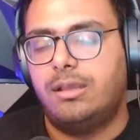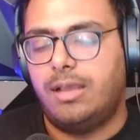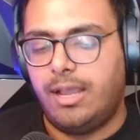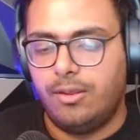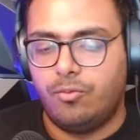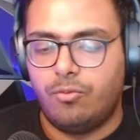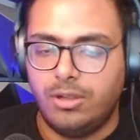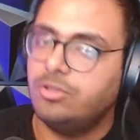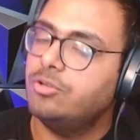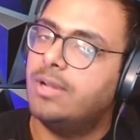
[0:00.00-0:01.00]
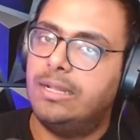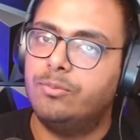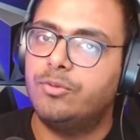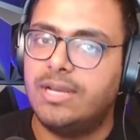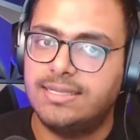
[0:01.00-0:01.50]
I want to
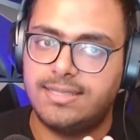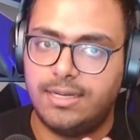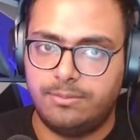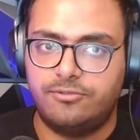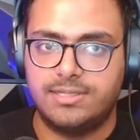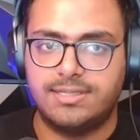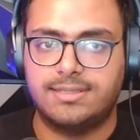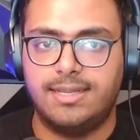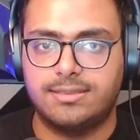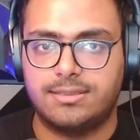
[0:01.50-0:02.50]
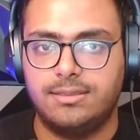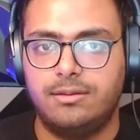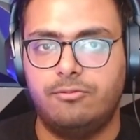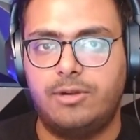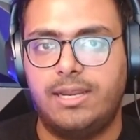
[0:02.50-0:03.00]
help you guys set up for success,
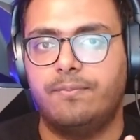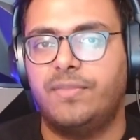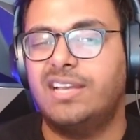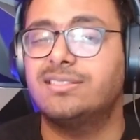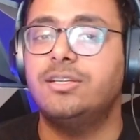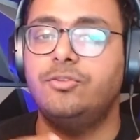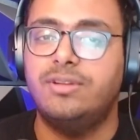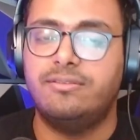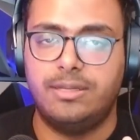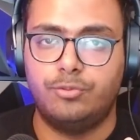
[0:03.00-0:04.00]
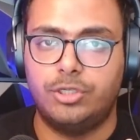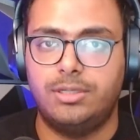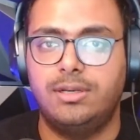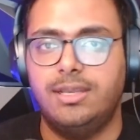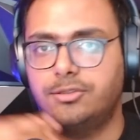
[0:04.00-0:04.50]
right? As a new
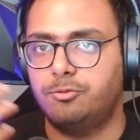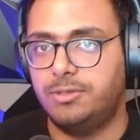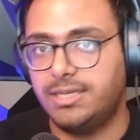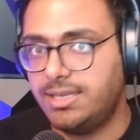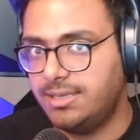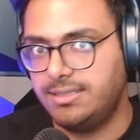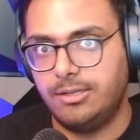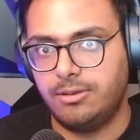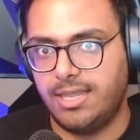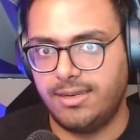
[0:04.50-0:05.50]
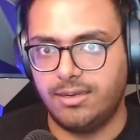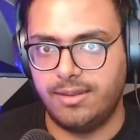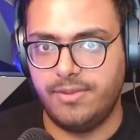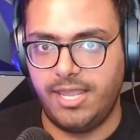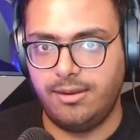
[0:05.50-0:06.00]
developer, it's very easy to get
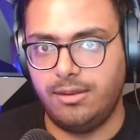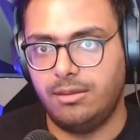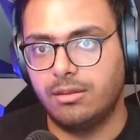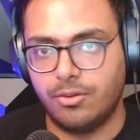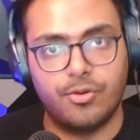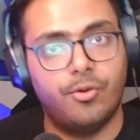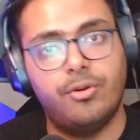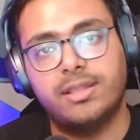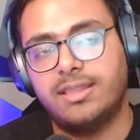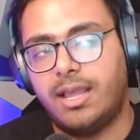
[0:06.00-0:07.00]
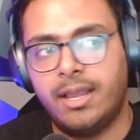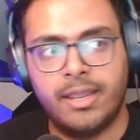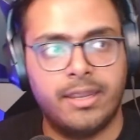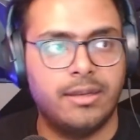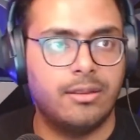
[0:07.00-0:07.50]
intimidated. You go
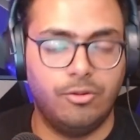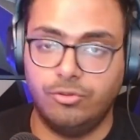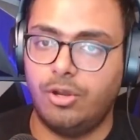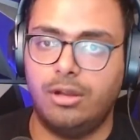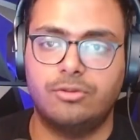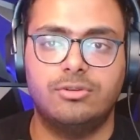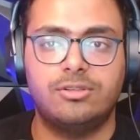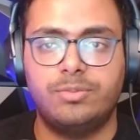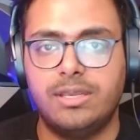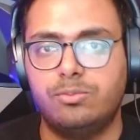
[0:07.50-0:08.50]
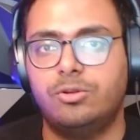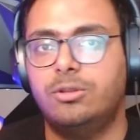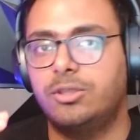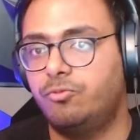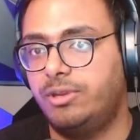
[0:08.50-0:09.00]
online, you talk to other
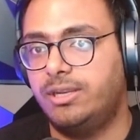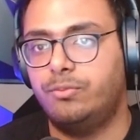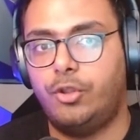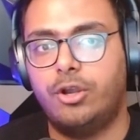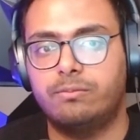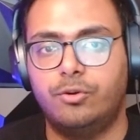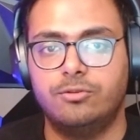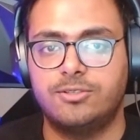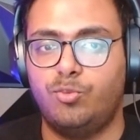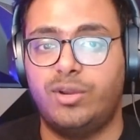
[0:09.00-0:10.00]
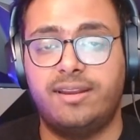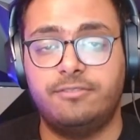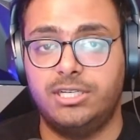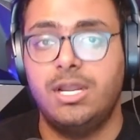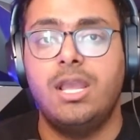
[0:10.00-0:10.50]
people, you read a blog post, whatever.